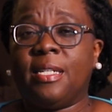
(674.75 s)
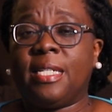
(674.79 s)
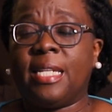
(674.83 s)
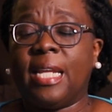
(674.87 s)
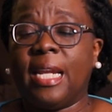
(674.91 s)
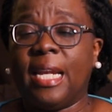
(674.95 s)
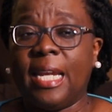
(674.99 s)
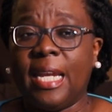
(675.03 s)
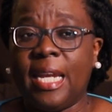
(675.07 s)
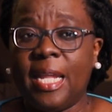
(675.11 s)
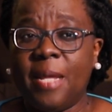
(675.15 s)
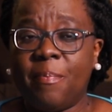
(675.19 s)

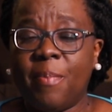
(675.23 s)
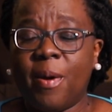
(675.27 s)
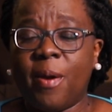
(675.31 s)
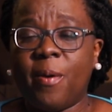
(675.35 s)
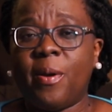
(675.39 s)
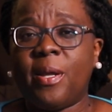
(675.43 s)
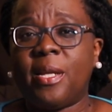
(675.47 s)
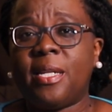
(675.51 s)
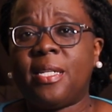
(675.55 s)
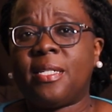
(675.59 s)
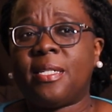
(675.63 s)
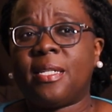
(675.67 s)

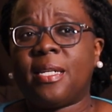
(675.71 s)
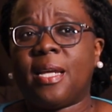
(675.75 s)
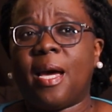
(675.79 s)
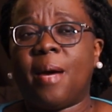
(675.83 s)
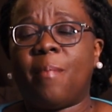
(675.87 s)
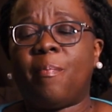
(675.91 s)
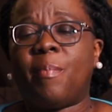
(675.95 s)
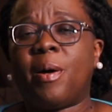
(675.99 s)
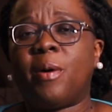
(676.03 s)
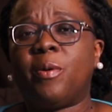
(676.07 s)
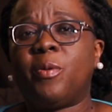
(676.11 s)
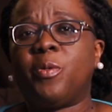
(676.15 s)
deliberate
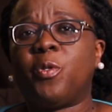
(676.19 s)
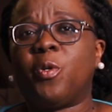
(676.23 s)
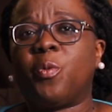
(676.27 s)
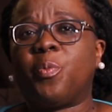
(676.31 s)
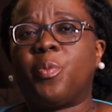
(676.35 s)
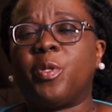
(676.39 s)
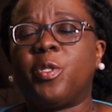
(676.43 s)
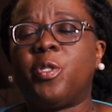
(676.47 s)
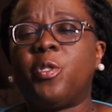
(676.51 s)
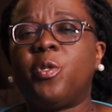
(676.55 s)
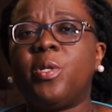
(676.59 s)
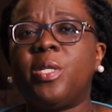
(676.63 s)
about
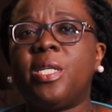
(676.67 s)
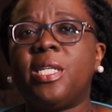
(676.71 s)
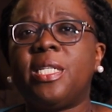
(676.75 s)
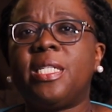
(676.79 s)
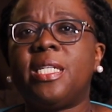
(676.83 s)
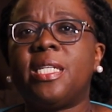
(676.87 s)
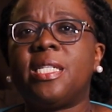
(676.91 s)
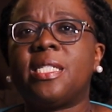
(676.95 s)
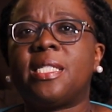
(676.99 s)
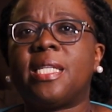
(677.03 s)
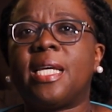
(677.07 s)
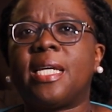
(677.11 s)

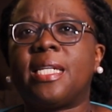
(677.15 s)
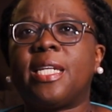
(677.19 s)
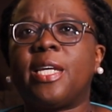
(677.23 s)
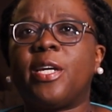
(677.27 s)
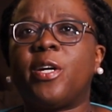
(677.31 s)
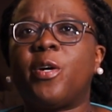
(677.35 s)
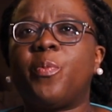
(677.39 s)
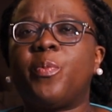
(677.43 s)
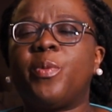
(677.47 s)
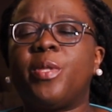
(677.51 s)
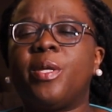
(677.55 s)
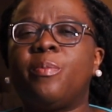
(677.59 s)
opportunities that
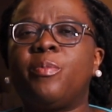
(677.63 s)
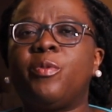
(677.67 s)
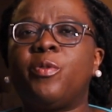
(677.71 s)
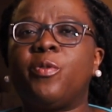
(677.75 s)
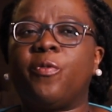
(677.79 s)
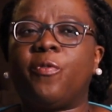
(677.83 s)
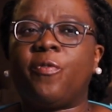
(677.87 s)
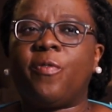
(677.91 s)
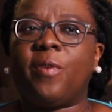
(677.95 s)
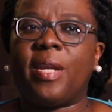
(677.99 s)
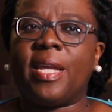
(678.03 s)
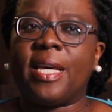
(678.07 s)
help them
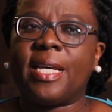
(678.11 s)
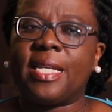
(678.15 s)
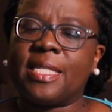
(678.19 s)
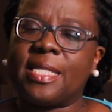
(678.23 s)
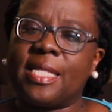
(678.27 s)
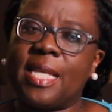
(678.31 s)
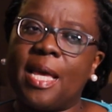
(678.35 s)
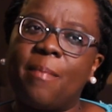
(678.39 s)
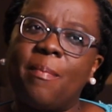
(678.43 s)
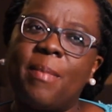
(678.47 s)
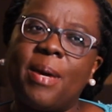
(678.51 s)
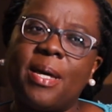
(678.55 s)
to
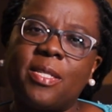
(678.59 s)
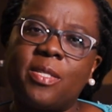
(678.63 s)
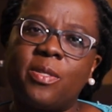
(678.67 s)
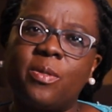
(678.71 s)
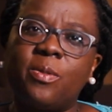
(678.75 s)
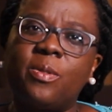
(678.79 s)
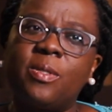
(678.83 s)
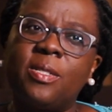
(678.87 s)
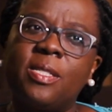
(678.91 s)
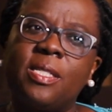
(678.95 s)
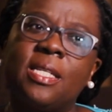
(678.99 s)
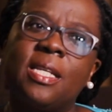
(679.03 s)
flex their
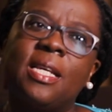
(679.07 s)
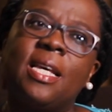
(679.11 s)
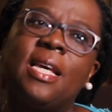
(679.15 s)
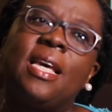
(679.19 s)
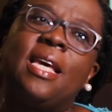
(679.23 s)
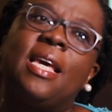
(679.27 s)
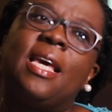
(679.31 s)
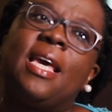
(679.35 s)
muscles